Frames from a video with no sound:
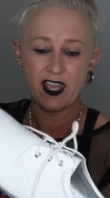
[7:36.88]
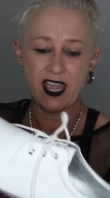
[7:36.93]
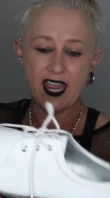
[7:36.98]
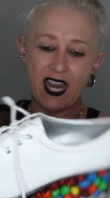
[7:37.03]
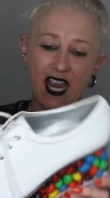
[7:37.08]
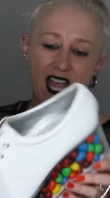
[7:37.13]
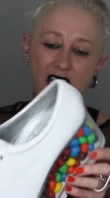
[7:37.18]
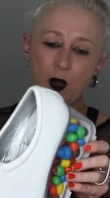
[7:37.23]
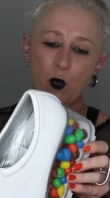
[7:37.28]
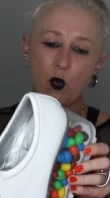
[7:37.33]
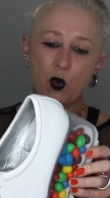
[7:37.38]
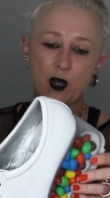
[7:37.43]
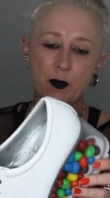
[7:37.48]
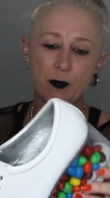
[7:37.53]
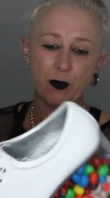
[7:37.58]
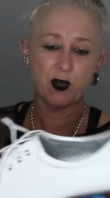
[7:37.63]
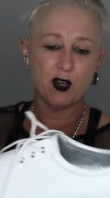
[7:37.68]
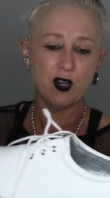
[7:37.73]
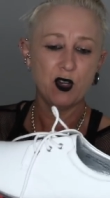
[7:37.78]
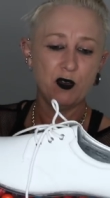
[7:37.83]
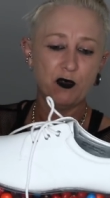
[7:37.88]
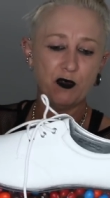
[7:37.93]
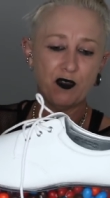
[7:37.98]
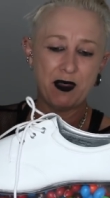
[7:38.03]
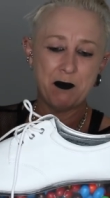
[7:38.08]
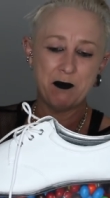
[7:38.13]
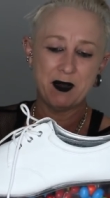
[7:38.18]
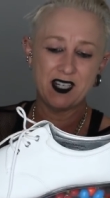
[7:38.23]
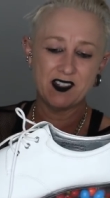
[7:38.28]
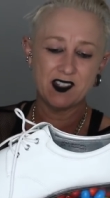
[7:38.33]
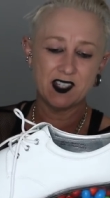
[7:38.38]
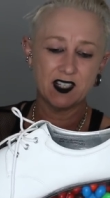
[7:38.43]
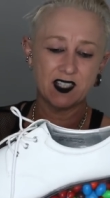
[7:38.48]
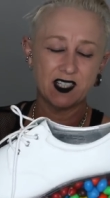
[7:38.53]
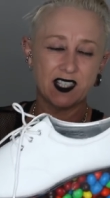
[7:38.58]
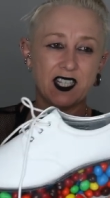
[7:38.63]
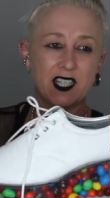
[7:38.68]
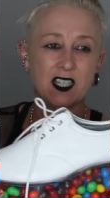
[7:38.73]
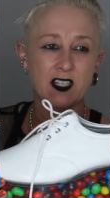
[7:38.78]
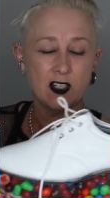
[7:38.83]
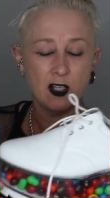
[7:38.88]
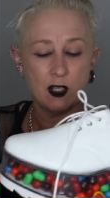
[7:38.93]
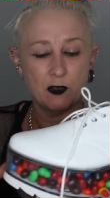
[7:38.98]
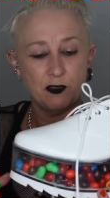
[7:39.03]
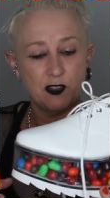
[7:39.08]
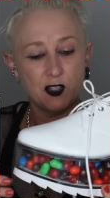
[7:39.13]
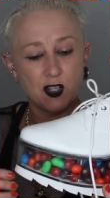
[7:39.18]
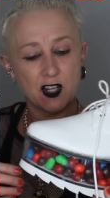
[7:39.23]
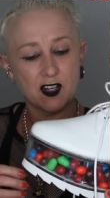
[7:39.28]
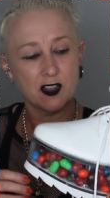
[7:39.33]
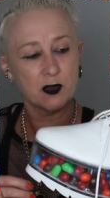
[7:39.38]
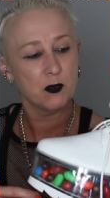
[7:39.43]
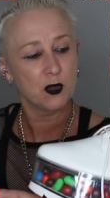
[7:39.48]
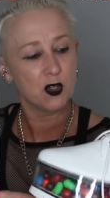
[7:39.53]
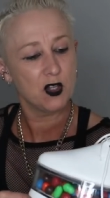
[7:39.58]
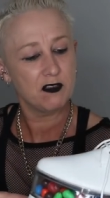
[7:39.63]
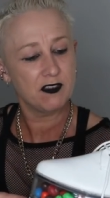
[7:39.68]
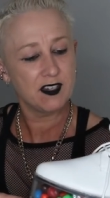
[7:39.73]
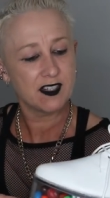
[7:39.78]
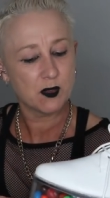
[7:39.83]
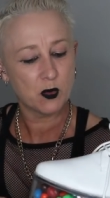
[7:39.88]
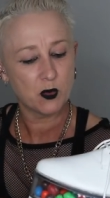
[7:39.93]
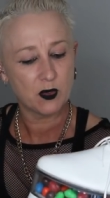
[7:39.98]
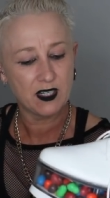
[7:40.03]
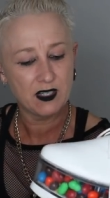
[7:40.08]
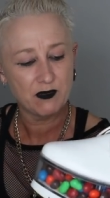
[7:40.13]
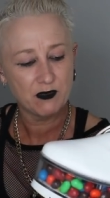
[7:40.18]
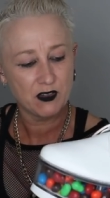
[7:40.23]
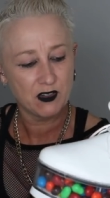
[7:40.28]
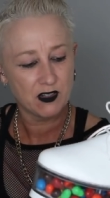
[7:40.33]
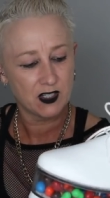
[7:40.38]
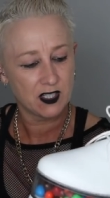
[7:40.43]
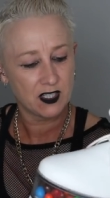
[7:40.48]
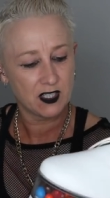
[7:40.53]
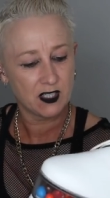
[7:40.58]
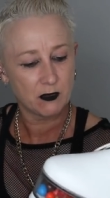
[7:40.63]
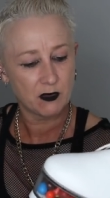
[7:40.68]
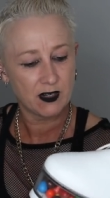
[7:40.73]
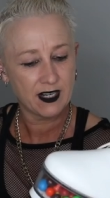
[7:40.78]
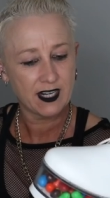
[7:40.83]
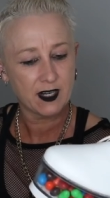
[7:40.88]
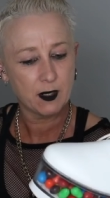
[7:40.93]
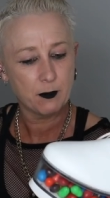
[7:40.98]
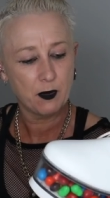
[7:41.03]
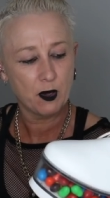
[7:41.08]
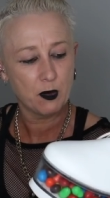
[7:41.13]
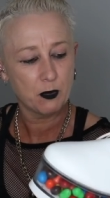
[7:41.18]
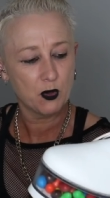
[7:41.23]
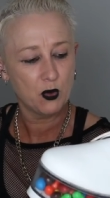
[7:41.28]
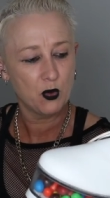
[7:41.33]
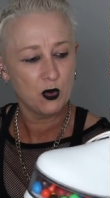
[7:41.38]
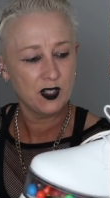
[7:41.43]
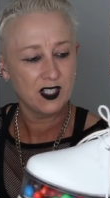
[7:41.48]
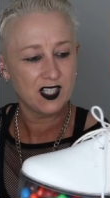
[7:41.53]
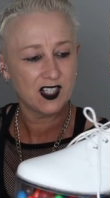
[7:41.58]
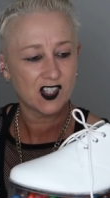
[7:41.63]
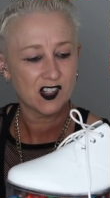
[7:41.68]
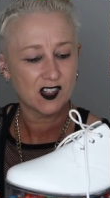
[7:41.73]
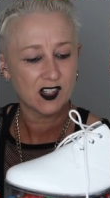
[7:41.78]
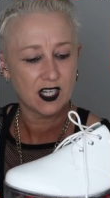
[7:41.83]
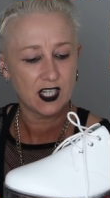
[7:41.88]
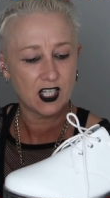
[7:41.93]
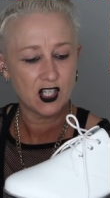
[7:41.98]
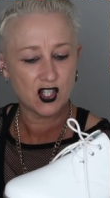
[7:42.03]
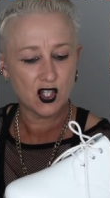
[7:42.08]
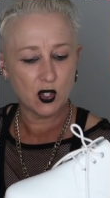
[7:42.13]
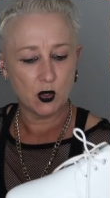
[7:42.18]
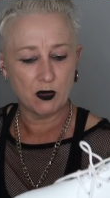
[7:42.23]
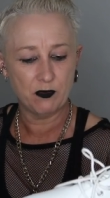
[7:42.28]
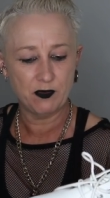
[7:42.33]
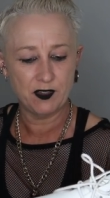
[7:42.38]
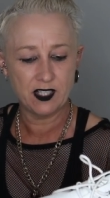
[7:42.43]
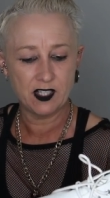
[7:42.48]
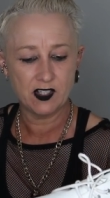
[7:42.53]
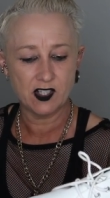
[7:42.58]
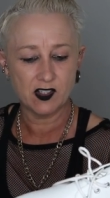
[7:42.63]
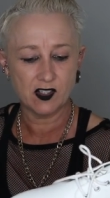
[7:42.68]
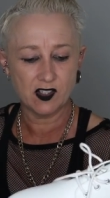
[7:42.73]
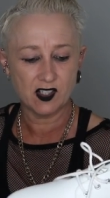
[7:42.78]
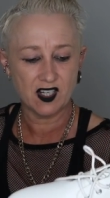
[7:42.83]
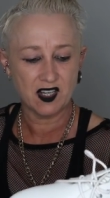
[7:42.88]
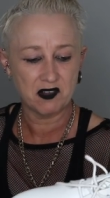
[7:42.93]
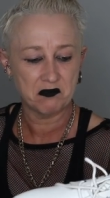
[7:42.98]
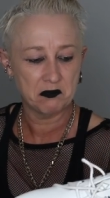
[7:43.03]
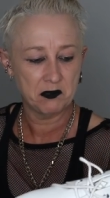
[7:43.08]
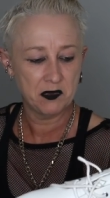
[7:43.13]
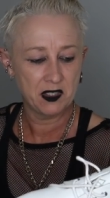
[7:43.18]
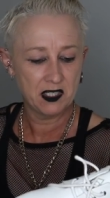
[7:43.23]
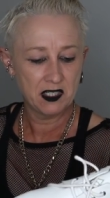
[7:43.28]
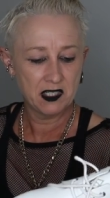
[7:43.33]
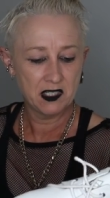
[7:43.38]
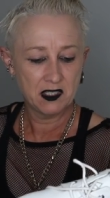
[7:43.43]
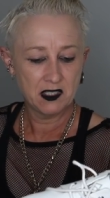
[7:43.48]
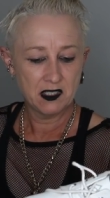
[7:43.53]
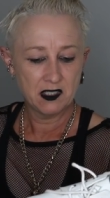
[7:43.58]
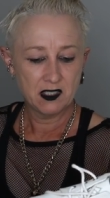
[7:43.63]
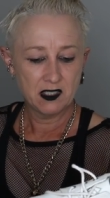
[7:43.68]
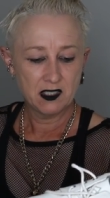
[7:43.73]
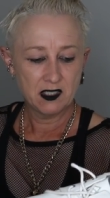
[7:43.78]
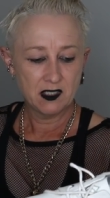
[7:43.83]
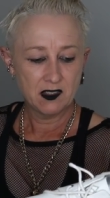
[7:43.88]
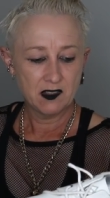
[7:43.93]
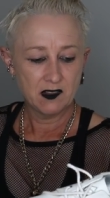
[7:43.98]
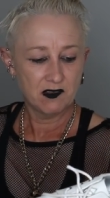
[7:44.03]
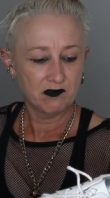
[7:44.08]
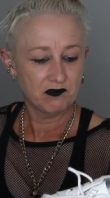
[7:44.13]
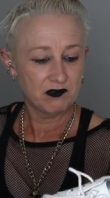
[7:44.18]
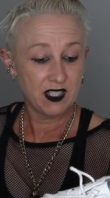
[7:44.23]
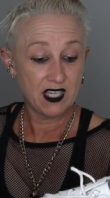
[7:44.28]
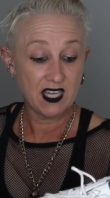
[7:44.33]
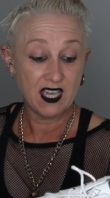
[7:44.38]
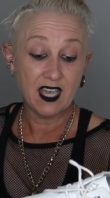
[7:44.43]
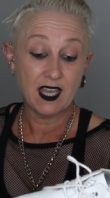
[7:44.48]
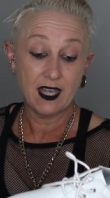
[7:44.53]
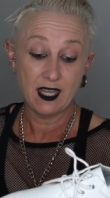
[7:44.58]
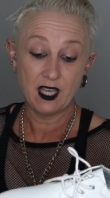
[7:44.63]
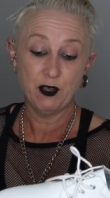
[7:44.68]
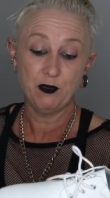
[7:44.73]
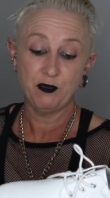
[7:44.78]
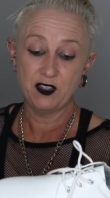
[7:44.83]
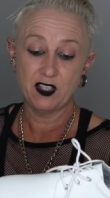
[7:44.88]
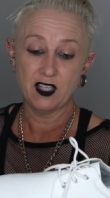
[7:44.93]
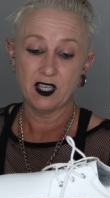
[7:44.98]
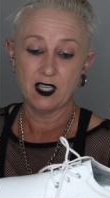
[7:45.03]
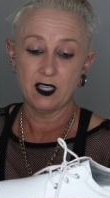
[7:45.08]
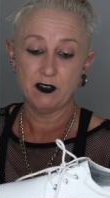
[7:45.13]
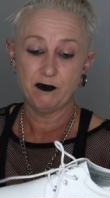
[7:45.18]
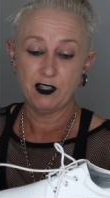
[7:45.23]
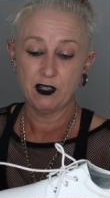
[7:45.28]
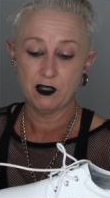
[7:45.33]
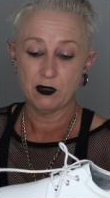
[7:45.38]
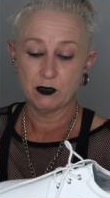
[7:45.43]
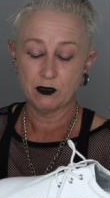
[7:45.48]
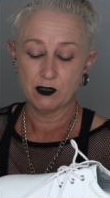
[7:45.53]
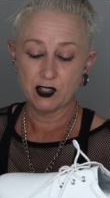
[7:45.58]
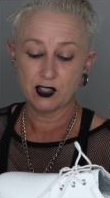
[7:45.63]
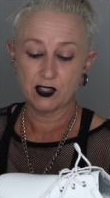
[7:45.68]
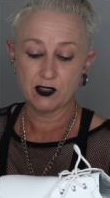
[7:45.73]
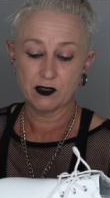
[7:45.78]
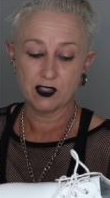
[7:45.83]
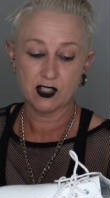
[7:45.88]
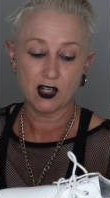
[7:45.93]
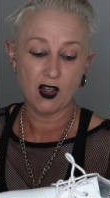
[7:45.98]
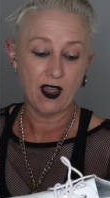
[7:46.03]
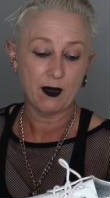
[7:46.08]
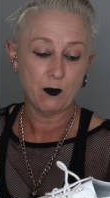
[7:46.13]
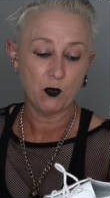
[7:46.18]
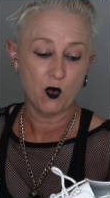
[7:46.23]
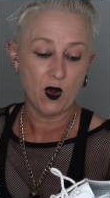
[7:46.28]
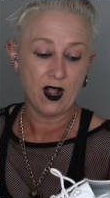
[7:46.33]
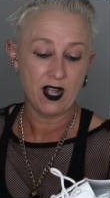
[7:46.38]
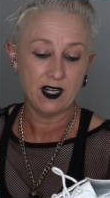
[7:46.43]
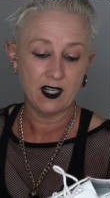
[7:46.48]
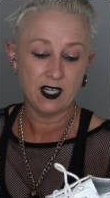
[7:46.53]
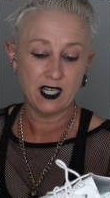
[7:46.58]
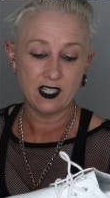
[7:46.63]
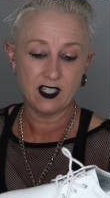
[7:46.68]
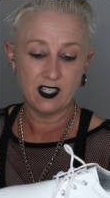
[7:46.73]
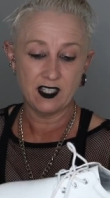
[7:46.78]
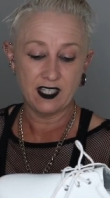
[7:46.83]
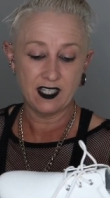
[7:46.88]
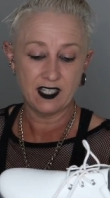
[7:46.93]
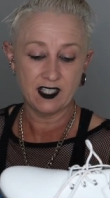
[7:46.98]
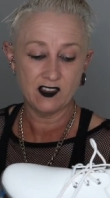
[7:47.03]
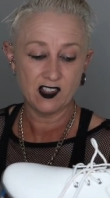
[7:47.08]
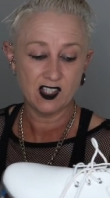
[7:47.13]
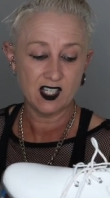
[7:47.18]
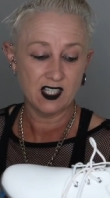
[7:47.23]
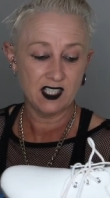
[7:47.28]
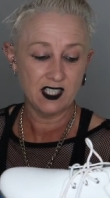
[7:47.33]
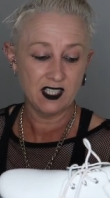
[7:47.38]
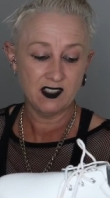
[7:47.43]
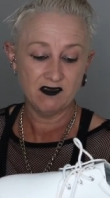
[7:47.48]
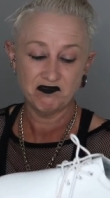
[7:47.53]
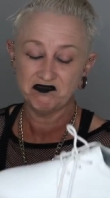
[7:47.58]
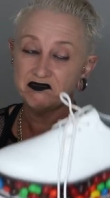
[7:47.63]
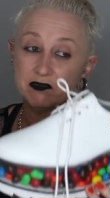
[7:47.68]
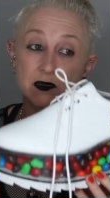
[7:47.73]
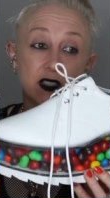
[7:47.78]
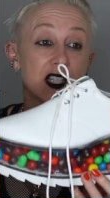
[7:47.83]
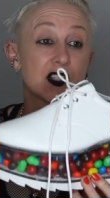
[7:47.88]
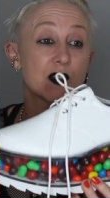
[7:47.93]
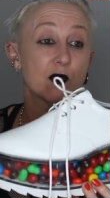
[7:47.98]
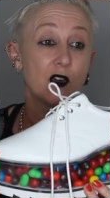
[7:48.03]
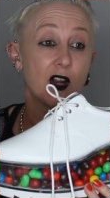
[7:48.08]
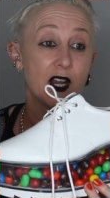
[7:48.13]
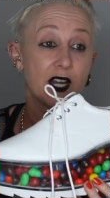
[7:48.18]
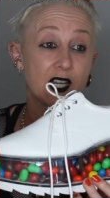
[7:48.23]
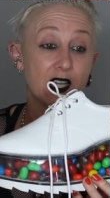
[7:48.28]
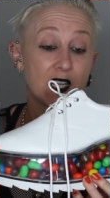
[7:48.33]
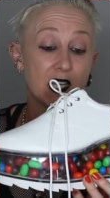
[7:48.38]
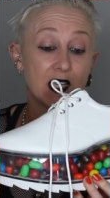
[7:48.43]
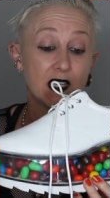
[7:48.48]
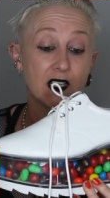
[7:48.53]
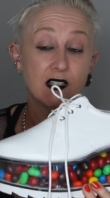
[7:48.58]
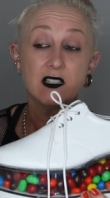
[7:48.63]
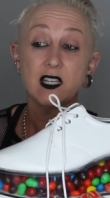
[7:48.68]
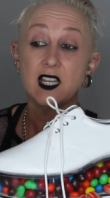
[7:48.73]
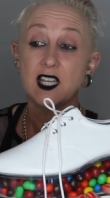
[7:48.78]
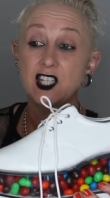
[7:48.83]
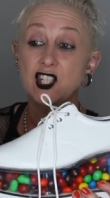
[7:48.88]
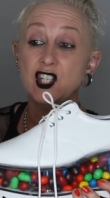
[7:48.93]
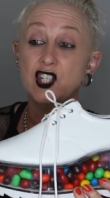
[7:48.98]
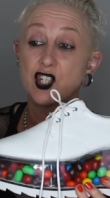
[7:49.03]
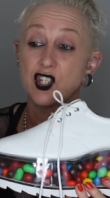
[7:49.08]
They are waterproof and basically, you know, if you go to the movies or whatever and you run out of popcorn, mm. you just take your shoe off and you just um, got diabetes. You've got your, yeah, if, yeah. If you've got your type one and you need insulin, it's right here exactly.